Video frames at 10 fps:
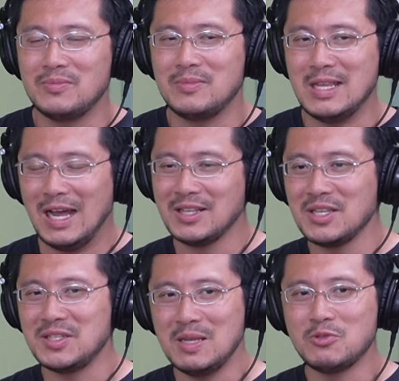the answer
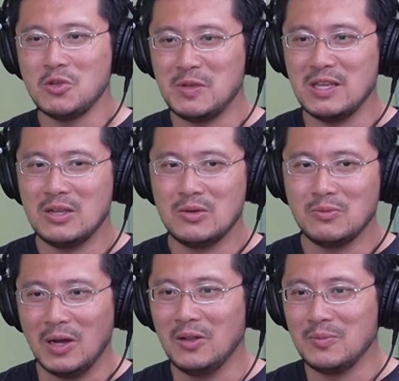seems to be
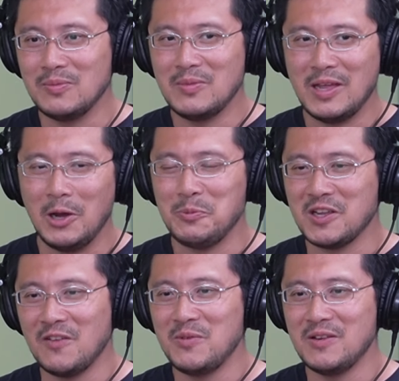well help the
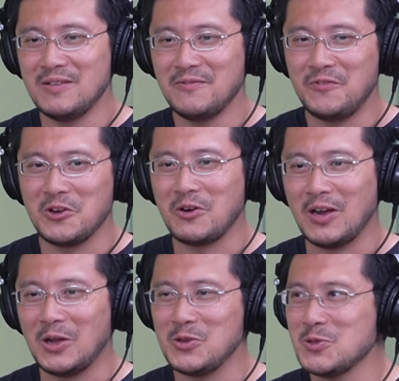government figure out how
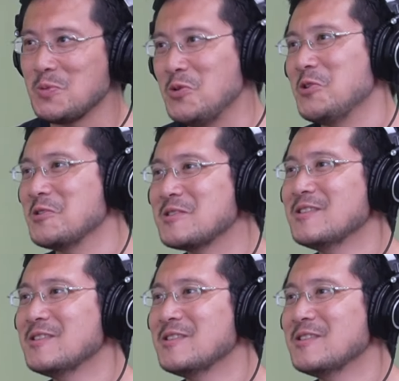to use computers.